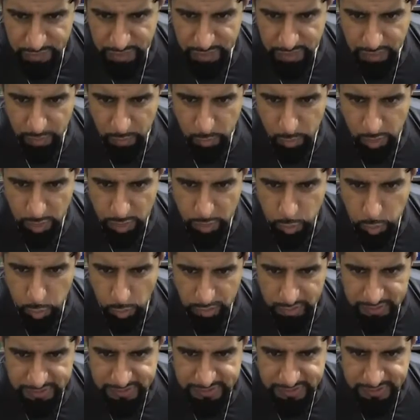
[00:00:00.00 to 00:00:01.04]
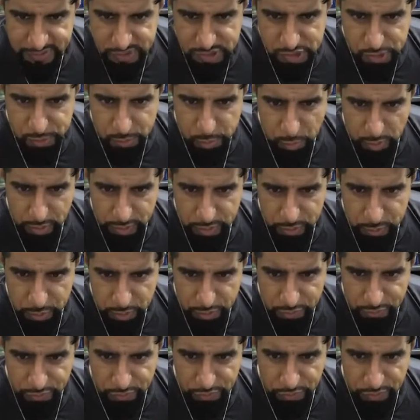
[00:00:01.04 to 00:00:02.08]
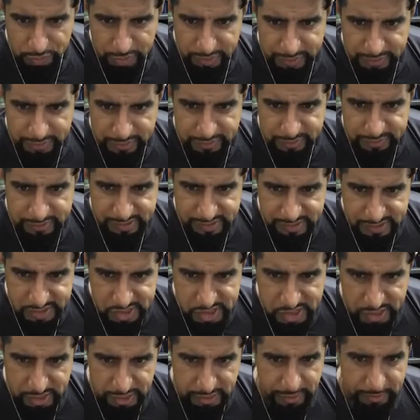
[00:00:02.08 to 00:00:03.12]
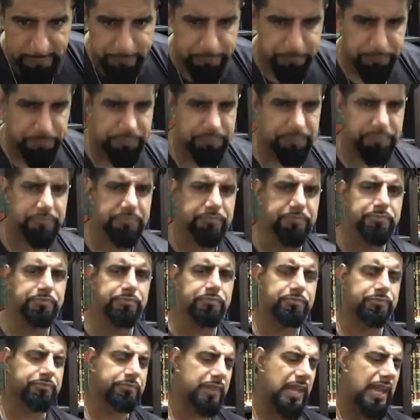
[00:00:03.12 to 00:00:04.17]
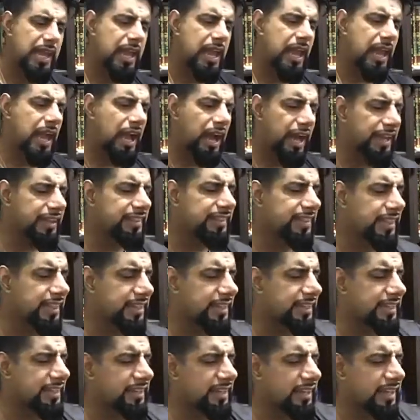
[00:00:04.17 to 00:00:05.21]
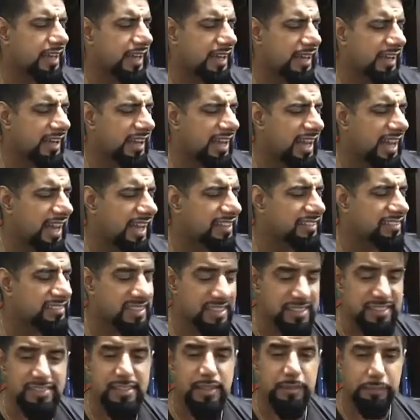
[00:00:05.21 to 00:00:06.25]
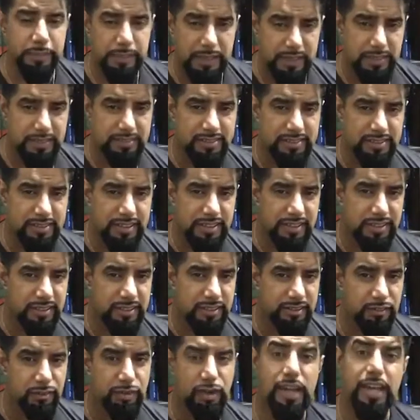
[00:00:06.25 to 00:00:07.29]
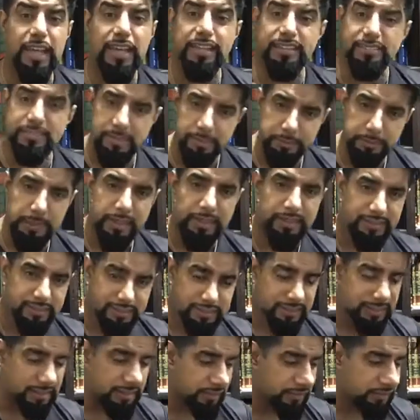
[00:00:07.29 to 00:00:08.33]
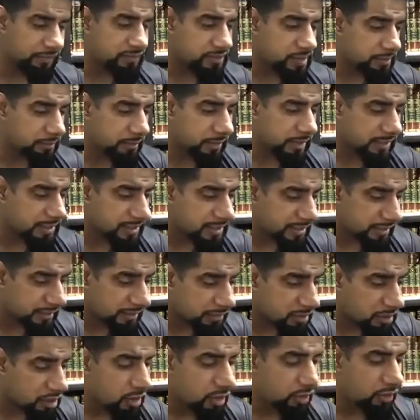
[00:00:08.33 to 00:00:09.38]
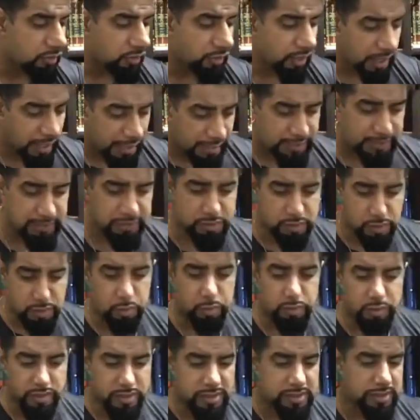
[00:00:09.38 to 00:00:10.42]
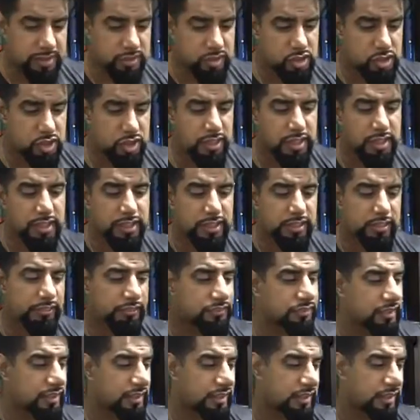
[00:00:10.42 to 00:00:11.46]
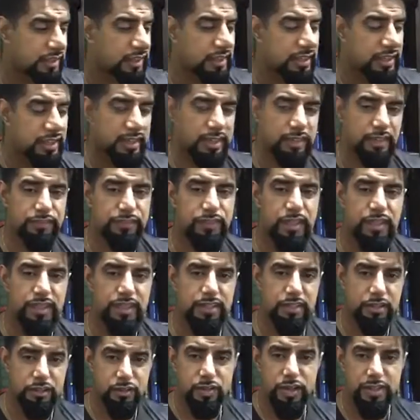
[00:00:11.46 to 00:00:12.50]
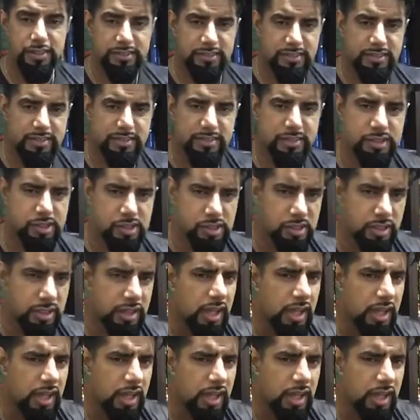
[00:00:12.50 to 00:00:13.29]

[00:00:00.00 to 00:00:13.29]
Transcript: What qualities should one look for in a teacher? Hmm. I think accessibility relatability if somebody can relate to the teacher if the if they can address the teacher